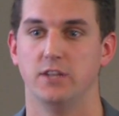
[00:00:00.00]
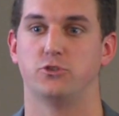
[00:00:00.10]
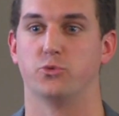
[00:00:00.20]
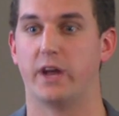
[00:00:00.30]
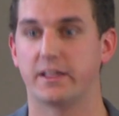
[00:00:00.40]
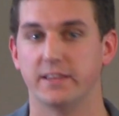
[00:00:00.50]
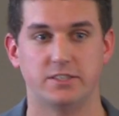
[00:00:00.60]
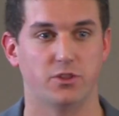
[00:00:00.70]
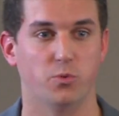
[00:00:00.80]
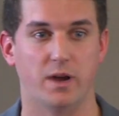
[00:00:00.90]
directly
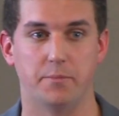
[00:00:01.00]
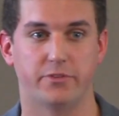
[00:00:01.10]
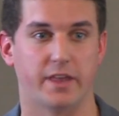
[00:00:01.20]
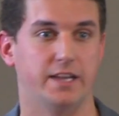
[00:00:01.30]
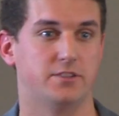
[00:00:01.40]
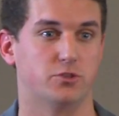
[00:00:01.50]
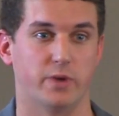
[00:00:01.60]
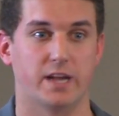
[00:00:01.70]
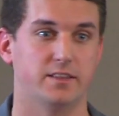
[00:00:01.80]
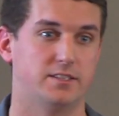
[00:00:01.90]
to the website,
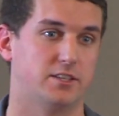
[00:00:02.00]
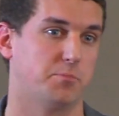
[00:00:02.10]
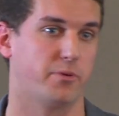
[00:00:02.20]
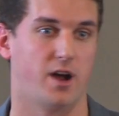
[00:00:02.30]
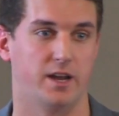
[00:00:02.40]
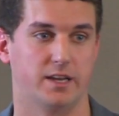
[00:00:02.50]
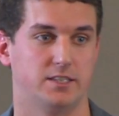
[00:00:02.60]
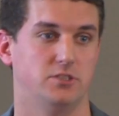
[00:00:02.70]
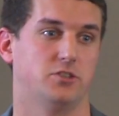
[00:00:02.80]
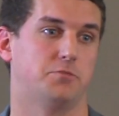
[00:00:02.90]
directly to the product,
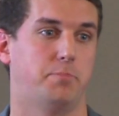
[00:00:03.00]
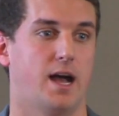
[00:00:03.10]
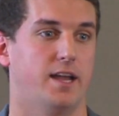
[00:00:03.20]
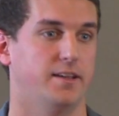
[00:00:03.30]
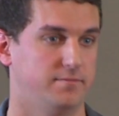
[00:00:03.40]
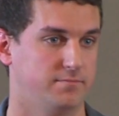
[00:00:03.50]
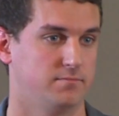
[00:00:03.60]
and just buy it?